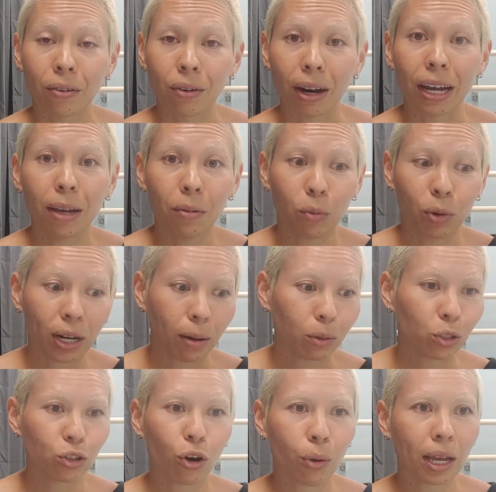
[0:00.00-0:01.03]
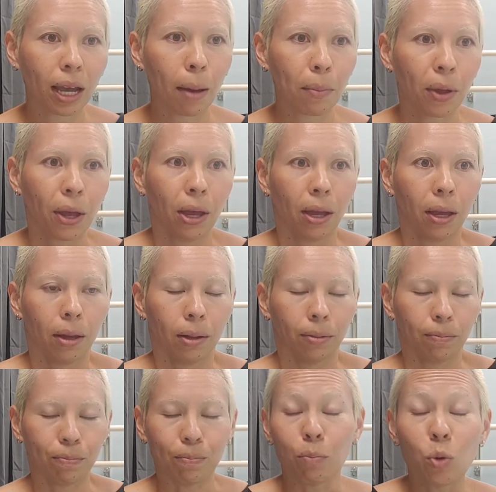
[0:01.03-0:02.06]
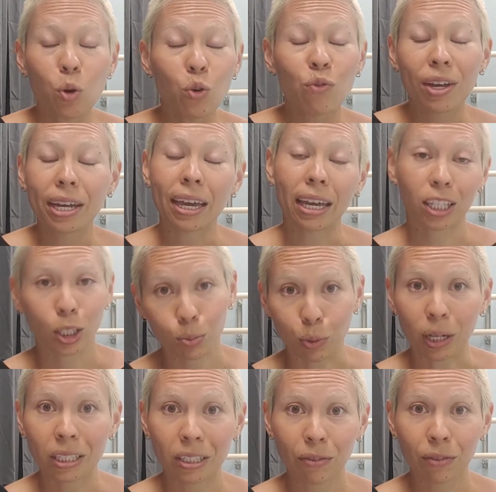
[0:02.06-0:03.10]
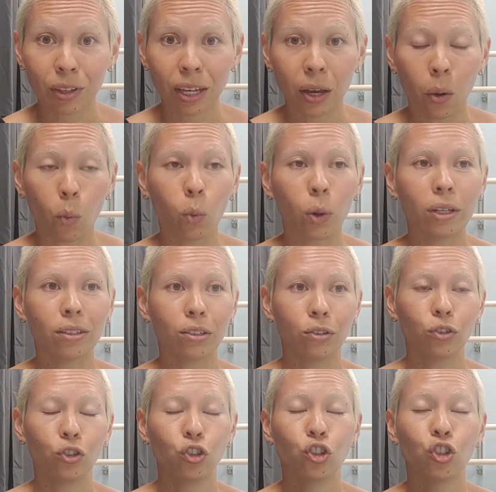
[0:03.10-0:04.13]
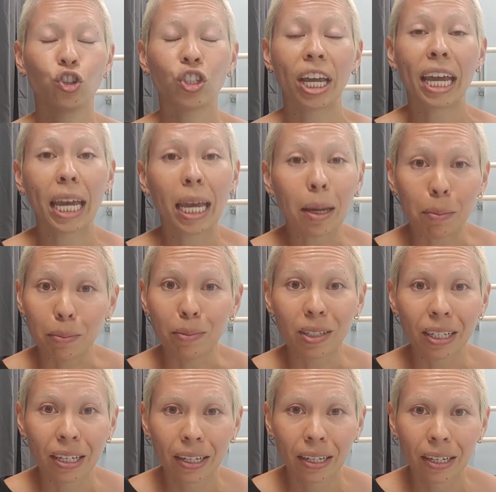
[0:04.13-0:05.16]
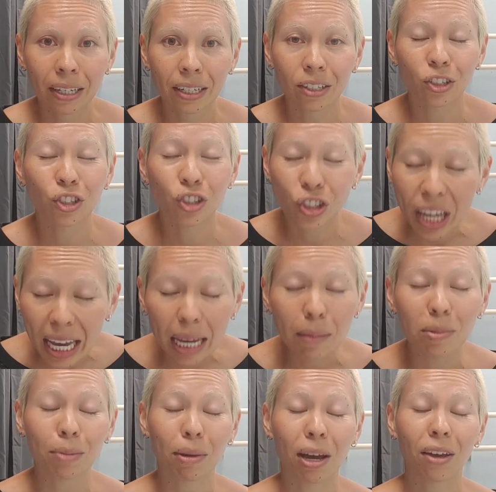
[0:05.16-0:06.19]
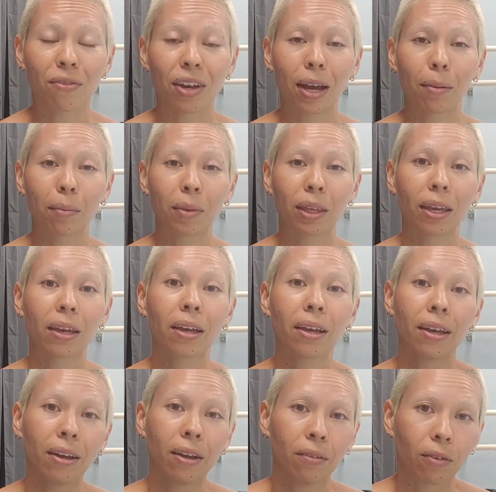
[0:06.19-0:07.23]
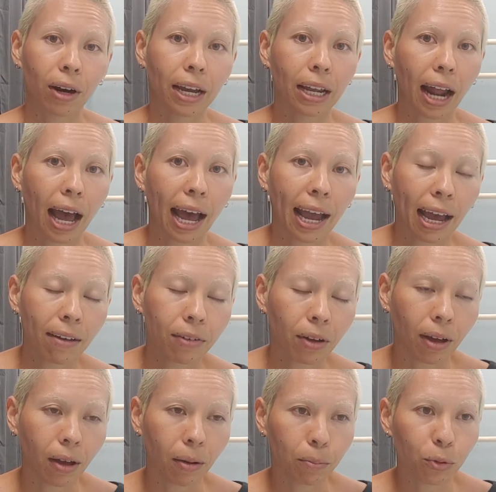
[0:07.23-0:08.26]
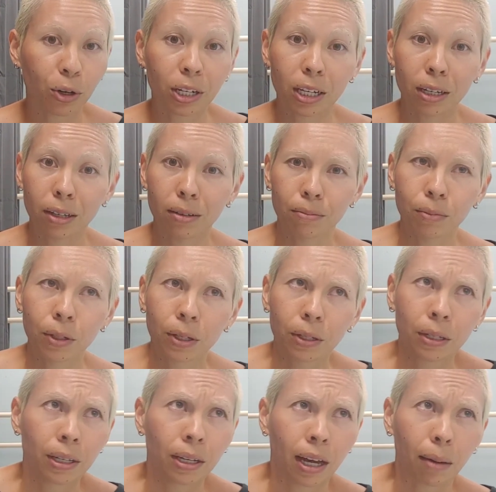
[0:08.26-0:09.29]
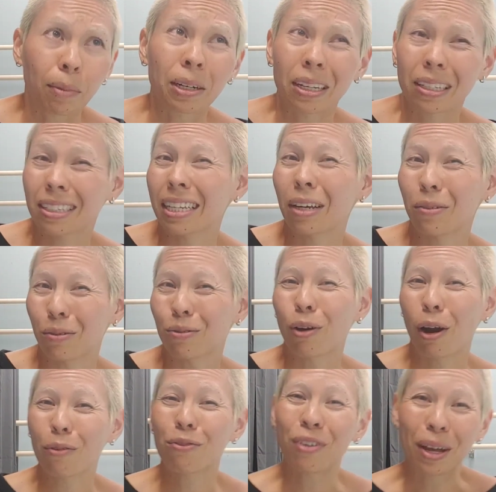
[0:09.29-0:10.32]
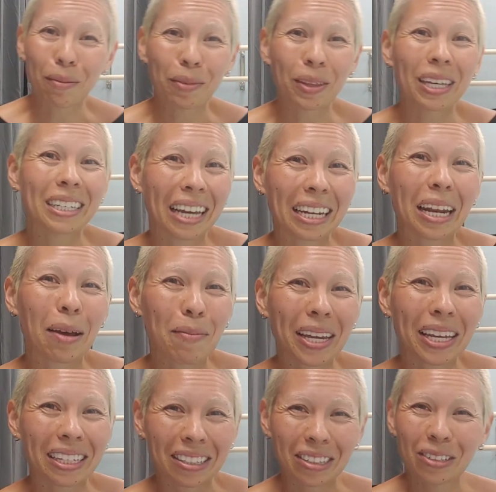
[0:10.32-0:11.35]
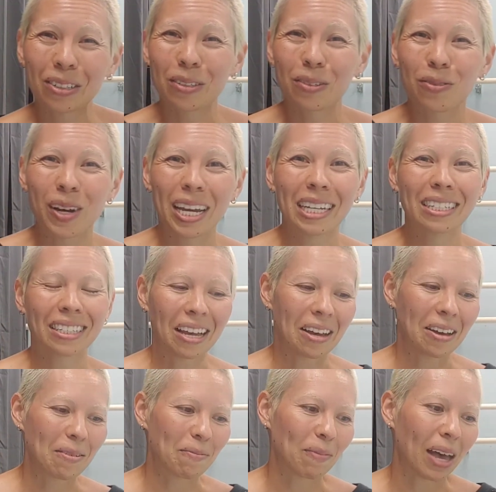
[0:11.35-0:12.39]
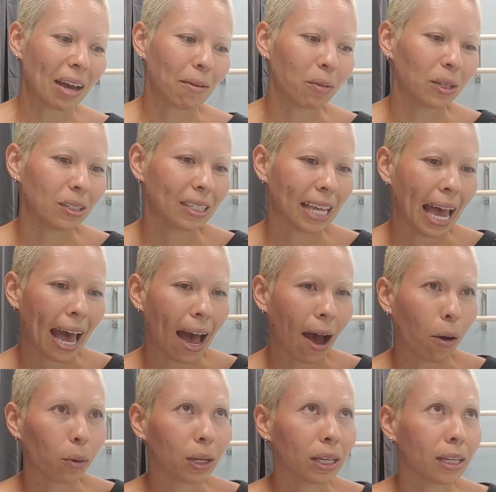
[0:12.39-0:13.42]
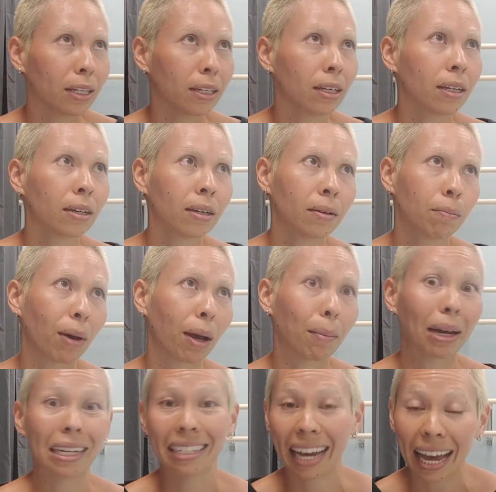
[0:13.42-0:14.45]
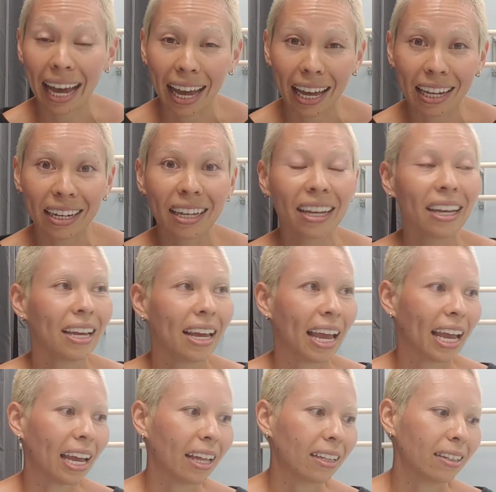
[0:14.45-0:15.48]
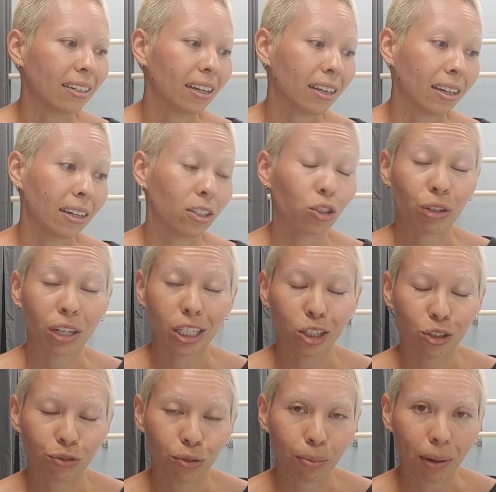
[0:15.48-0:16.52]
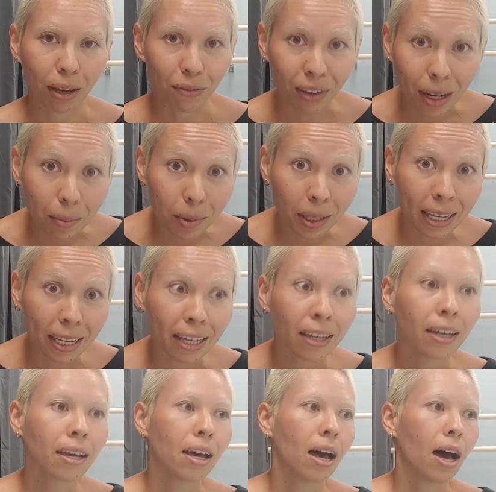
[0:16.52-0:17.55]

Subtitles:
right? When I was growing up, moving expressively was shamed in my family, right? I have a pretty, I'm going to say, rough family dynamic in certain ways. I was outed by my dad and estranged from my family.